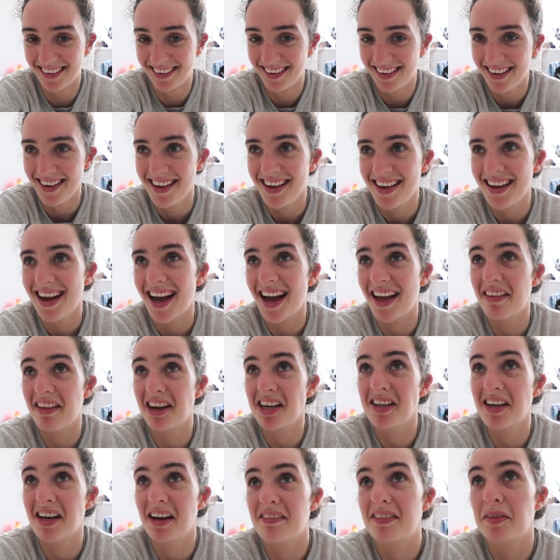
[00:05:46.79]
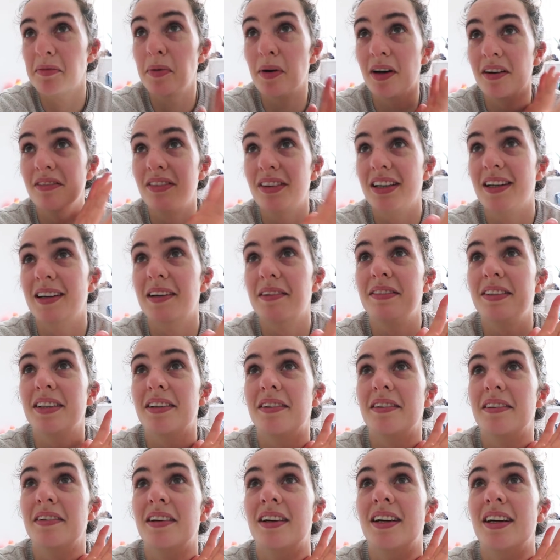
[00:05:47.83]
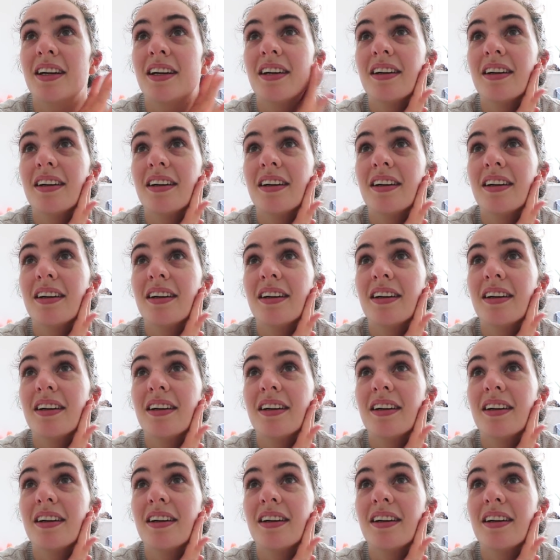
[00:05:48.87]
And then I don't have to put a video up till,